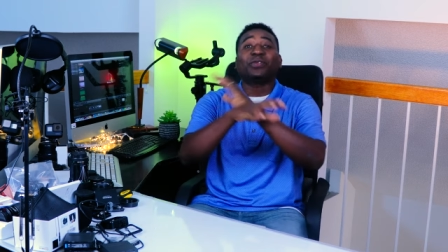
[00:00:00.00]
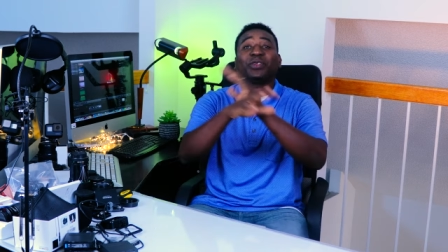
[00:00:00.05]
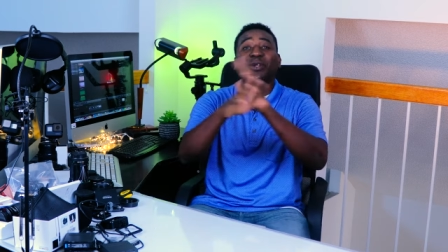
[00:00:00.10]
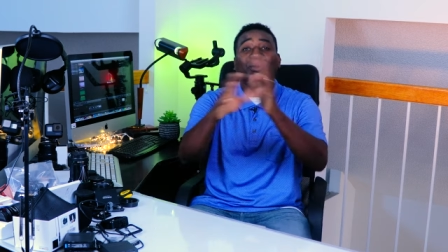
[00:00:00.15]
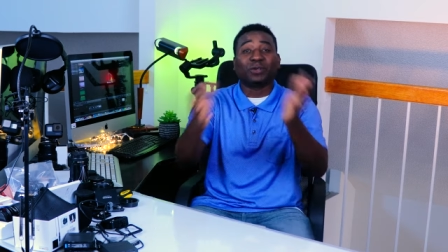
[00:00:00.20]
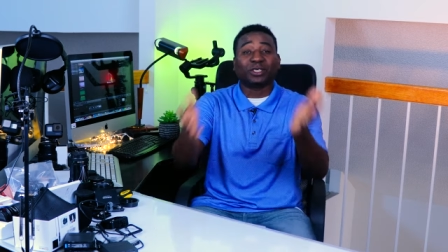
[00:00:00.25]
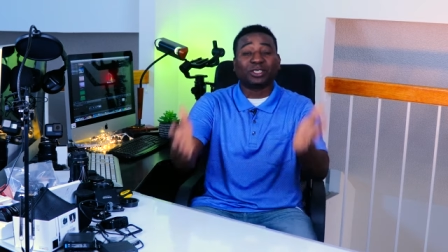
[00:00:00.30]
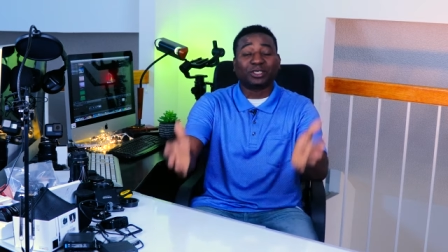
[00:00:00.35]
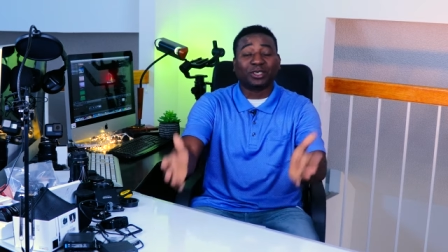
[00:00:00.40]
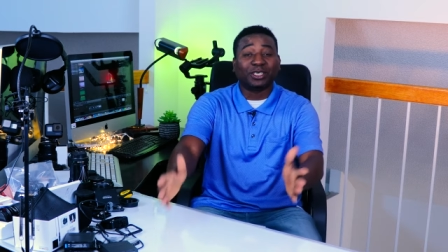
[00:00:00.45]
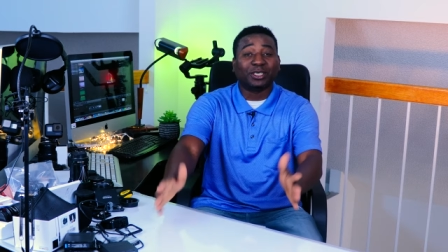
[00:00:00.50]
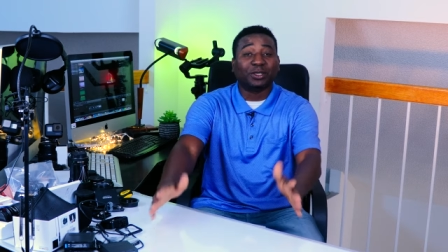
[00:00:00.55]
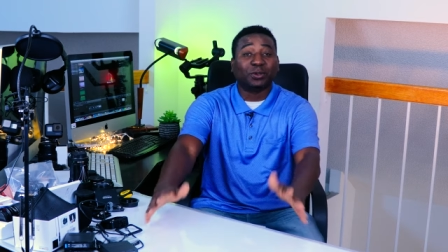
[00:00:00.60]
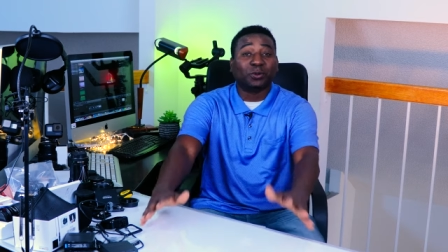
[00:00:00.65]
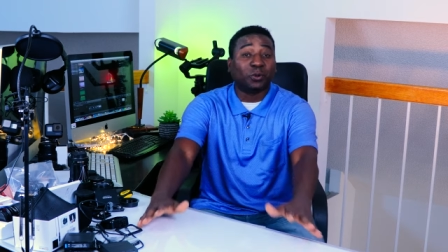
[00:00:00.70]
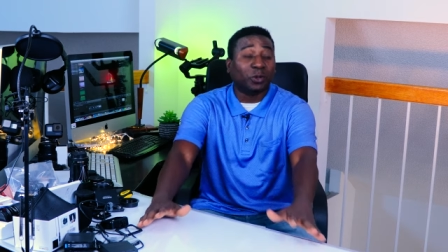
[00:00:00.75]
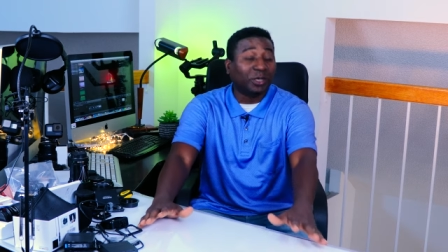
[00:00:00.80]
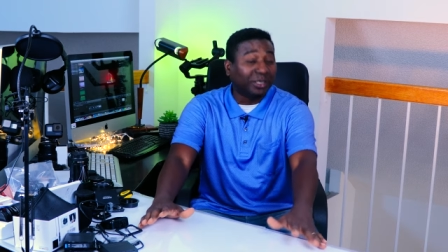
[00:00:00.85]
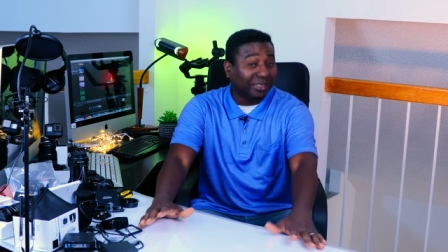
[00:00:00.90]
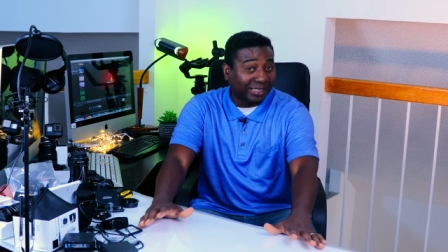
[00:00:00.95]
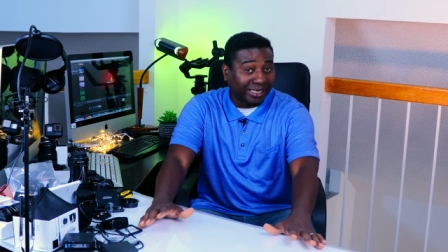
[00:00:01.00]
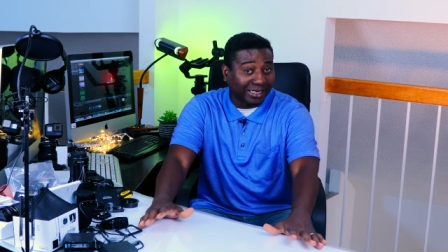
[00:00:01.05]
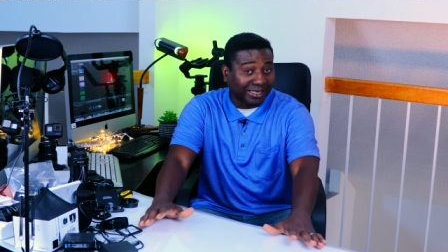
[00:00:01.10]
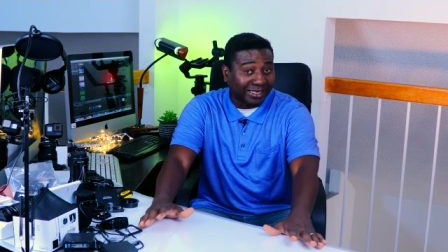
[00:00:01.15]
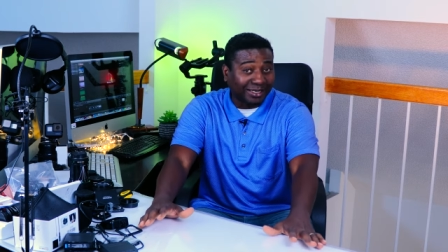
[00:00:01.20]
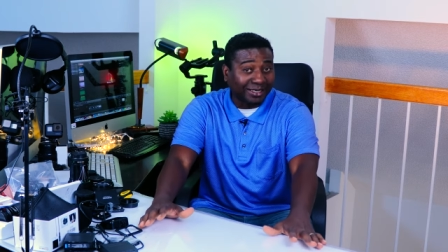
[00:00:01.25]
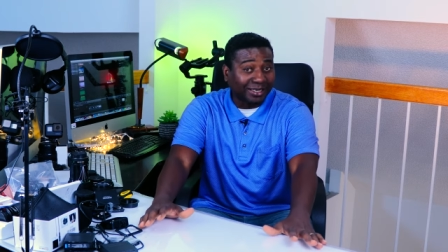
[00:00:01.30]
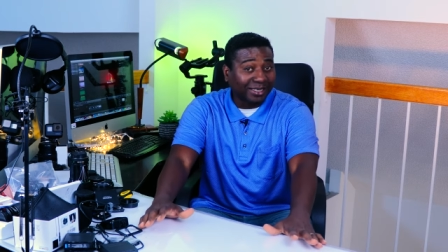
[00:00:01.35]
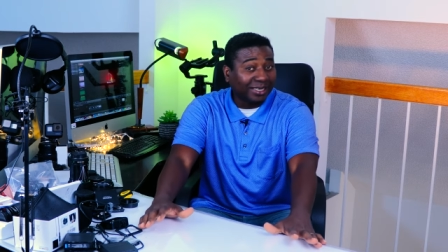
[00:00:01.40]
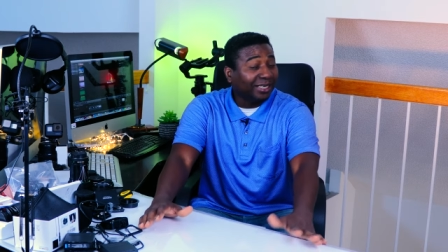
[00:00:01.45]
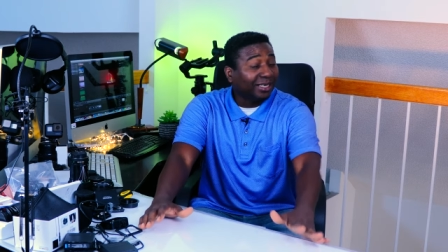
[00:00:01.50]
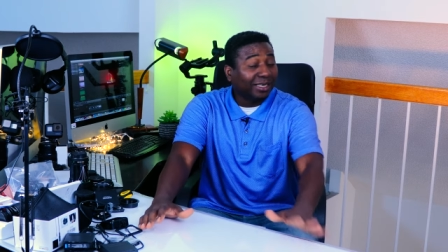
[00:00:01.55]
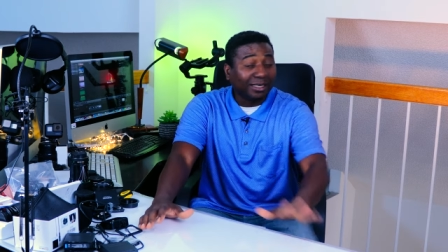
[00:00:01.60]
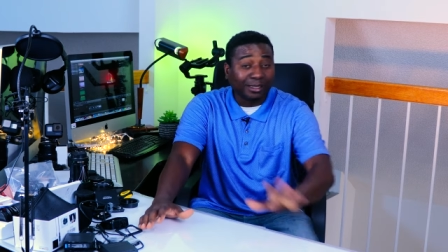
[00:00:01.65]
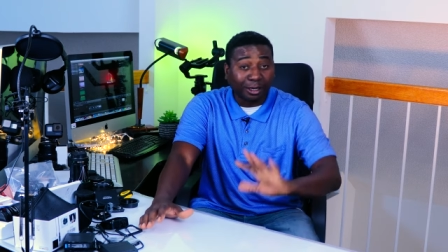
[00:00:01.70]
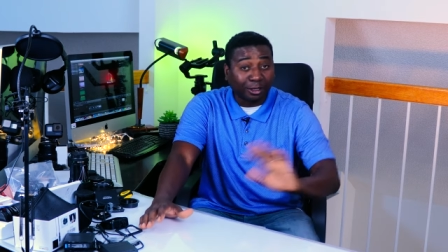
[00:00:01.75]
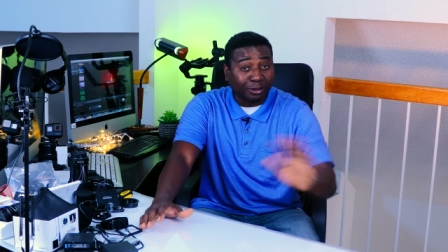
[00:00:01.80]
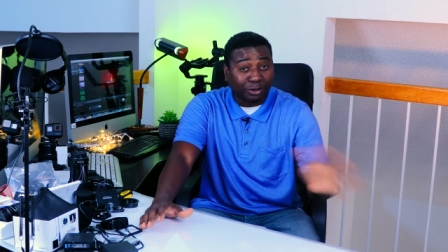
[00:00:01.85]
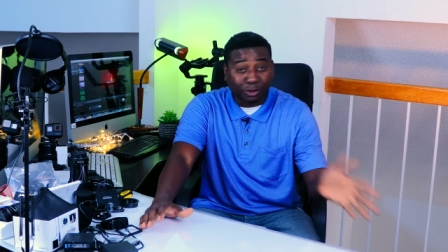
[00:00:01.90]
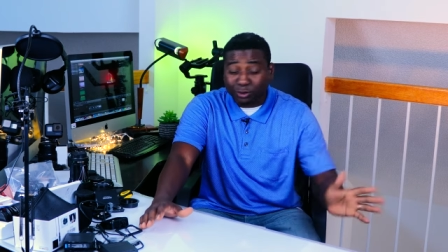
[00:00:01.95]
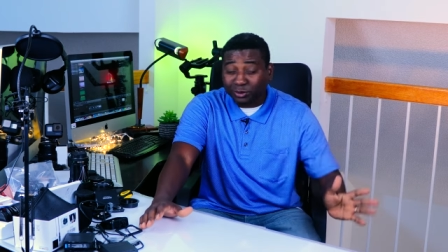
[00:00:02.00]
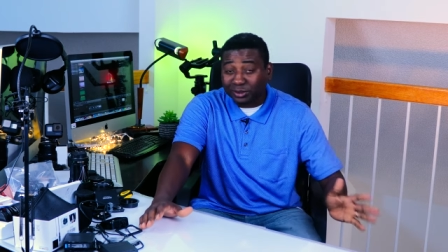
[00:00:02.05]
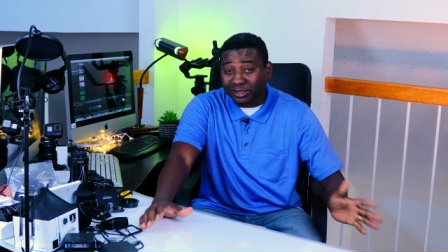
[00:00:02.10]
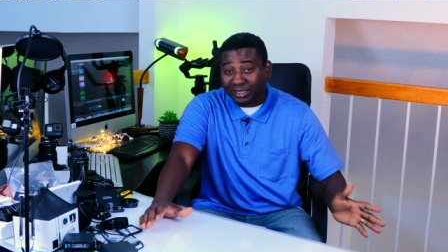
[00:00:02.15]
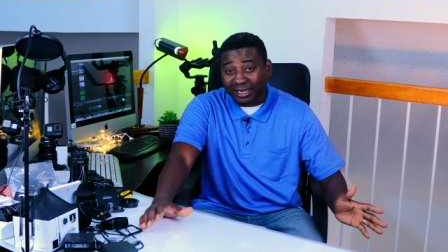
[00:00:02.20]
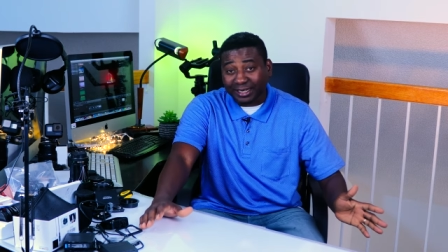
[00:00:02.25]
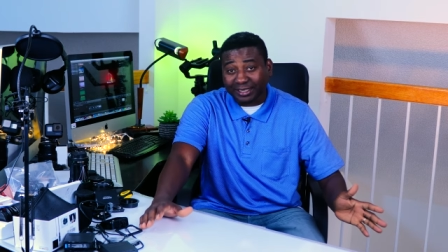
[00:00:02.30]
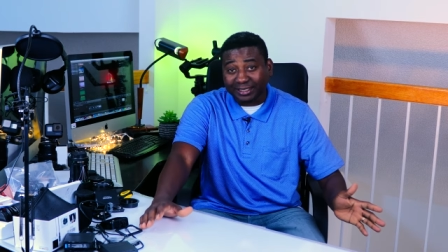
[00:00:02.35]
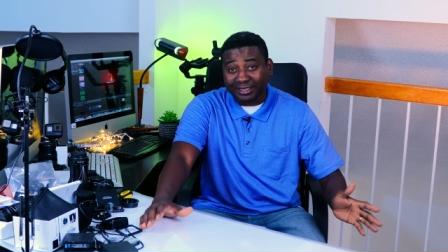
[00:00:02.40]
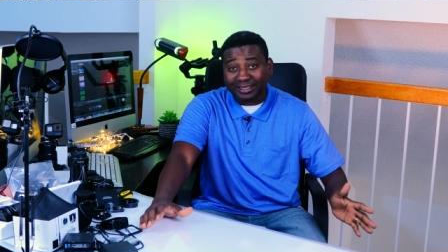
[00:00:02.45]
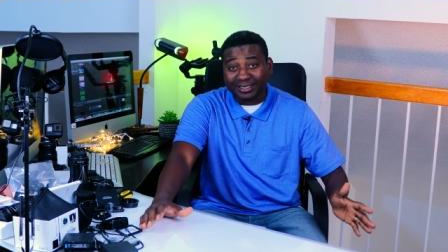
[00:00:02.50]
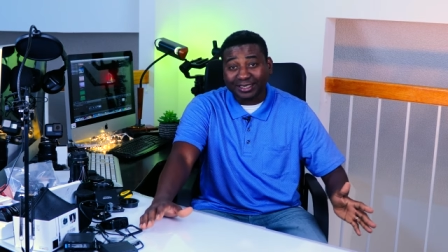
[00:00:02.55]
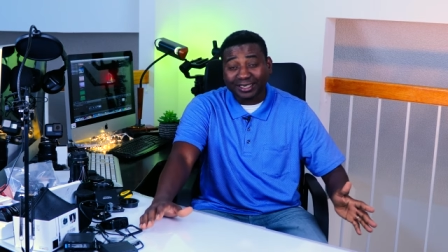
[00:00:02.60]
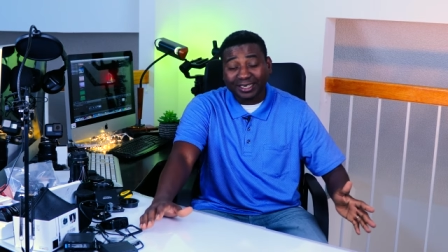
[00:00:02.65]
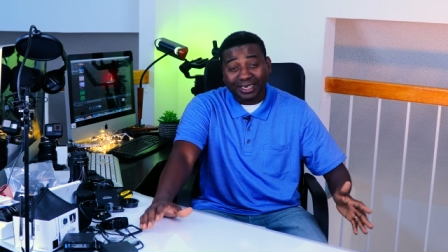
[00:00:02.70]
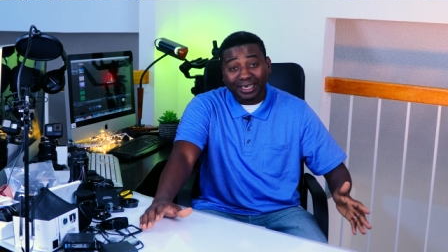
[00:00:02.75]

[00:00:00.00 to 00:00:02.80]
thing was done in one take, not two takes.